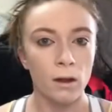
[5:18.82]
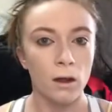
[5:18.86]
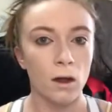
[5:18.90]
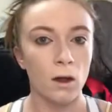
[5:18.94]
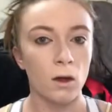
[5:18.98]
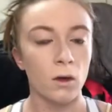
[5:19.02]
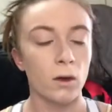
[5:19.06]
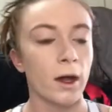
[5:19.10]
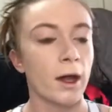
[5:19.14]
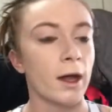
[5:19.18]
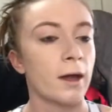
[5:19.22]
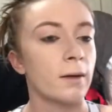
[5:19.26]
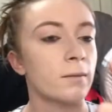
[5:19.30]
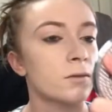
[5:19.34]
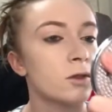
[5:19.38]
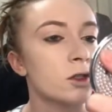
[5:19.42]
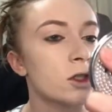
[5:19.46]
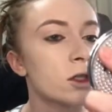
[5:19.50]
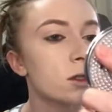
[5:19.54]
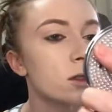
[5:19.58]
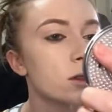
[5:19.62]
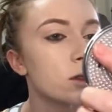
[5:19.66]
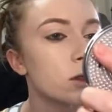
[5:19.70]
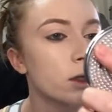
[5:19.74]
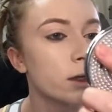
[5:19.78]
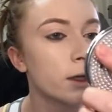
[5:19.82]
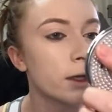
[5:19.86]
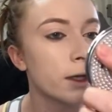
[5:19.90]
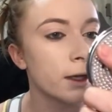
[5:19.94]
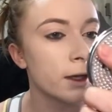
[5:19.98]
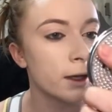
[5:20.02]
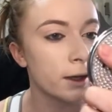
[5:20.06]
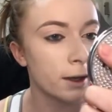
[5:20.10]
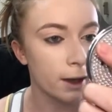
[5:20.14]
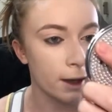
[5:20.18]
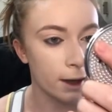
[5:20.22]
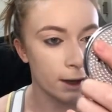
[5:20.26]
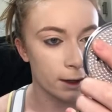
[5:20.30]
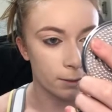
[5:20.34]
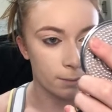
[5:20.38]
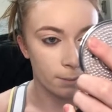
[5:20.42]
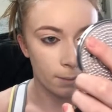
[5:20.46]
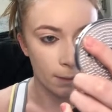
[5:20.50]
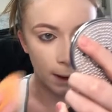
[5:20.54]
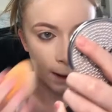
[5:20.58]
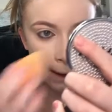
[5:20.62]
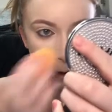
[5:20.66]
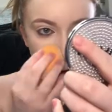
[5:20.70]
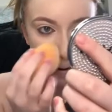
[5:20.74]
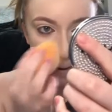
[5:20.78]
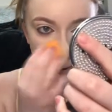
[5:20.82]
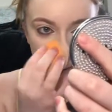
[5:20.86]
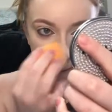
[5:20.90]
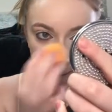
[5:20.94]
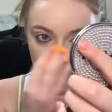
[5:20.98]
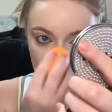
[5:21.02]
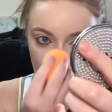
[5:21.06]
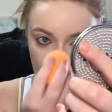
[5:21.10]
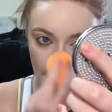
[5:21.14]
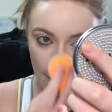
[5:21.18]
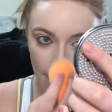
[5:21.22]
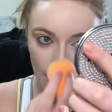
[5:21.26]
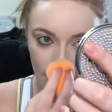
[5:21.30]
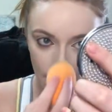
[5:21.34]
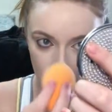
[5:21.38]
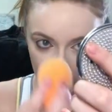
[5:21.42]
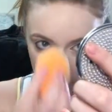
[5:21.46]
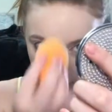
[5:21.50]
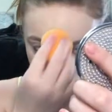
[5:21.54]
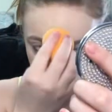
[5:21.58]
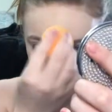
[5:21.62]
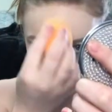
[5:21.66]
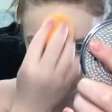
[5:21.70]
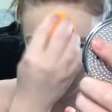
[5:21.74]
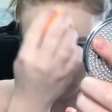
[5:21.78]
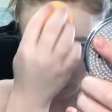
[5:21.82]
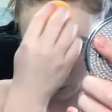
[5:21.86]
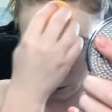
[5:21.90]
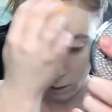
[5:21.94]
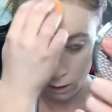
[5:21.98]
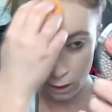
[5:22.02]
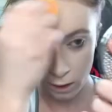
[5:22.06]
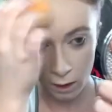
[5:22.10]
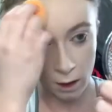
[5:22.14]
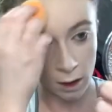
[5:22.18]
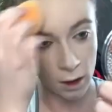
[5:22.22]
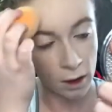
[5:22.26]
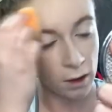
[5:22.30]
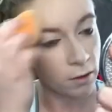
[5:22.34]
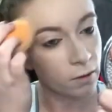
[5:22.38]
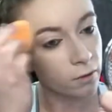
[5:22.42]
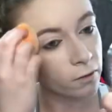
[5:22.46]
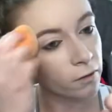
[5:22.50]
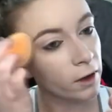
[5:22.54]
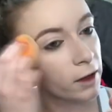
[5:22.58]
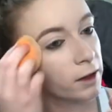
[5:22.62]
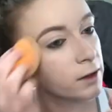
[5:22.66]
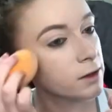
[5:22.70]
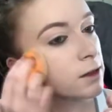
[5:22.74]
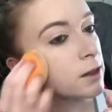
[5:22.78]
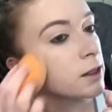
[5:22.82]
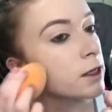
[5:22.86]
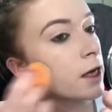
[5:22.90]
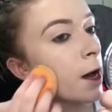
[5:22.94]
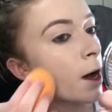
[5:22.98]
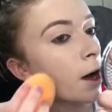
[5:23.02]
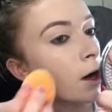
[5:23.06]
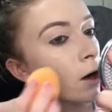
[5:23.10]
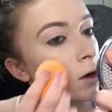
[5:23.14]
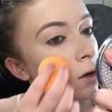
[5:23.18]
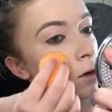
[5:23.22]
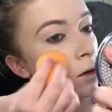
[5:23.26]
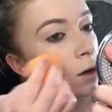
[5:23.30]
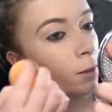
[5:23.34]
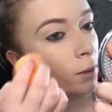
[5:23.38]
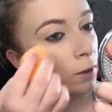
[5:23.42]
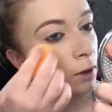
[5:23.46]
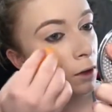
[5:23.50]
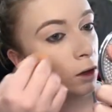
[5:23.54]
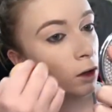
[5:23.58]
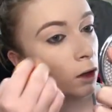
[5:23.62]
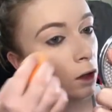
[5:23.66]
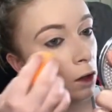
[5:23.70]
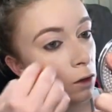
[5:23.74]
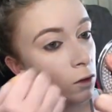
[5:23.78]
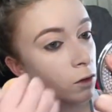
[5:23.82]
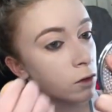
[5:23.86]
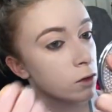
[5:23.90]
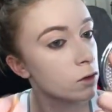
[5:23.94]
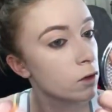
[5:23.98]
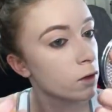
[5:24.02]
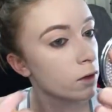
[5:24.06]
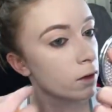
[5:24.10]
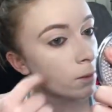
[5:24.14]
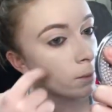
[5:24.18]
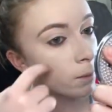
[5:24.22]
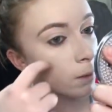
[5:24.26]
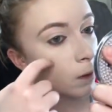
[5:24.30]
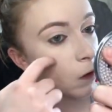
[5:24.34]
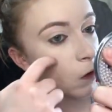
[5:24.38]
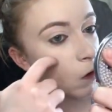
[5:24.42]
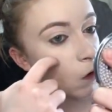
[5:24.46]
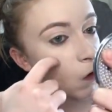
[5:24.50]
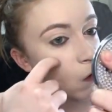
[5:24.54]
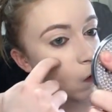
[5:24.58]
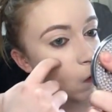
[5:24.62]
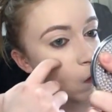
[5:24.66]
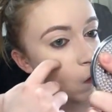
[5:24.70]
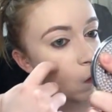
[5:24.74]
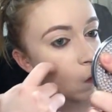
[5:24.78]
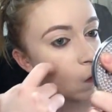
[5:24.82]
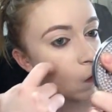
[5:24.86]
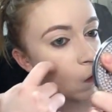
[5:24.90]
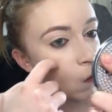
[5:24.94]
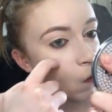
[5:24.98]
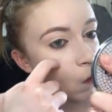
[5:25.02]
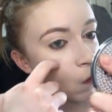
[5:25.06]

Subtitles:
Okay, I'm just looking at my face now up close with a mirror,